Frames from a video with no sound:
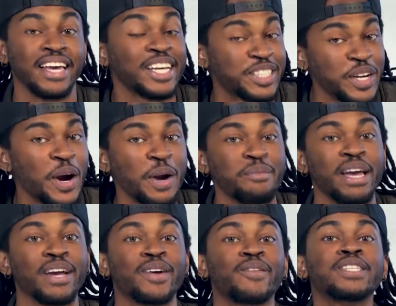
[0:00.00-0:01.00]
Yes, you heard
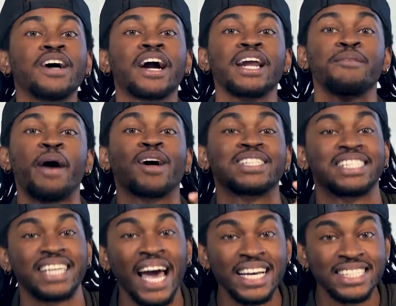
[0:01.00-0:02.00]
me. We're talking about
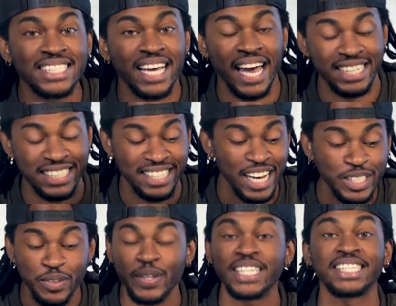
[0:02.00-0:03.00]
sex and
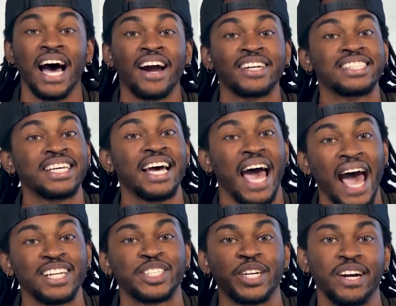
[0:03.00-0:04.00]
sexual desires
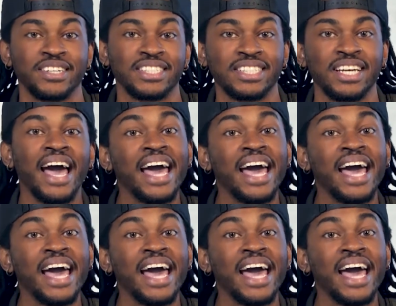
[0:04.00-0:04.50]
at church.